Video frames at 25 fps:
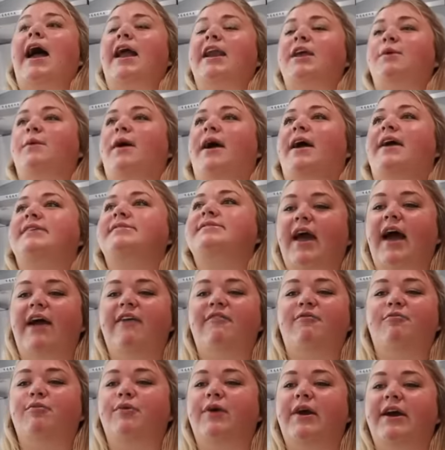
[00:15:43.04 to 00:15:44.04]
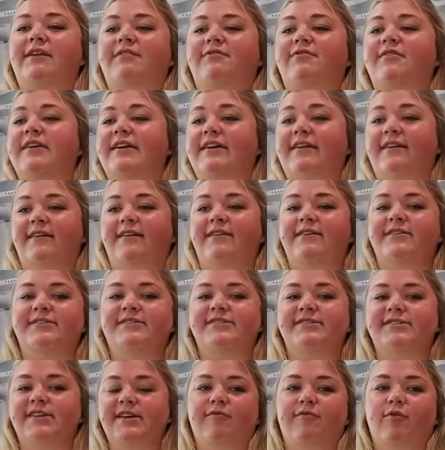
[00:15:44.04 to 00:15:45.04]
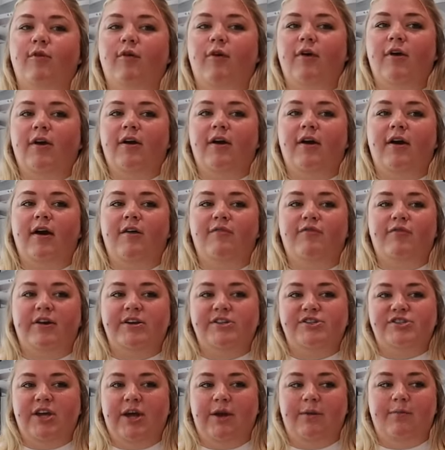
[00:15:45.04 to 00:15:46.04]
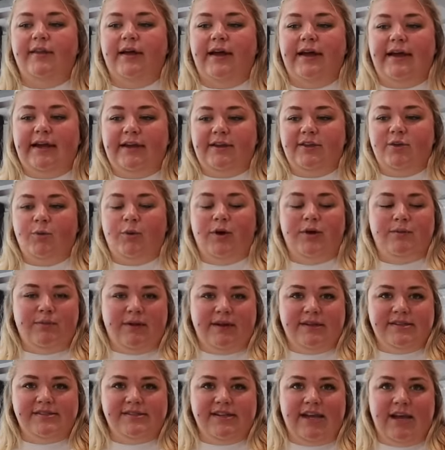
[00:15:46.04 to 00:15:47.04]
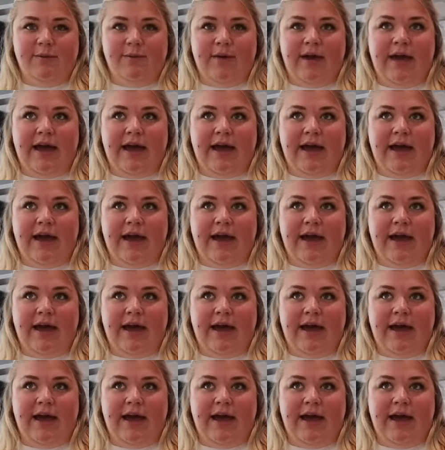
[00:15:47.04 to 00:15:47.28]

Anyways, I've prayed for years for a friendship like the one me and Sam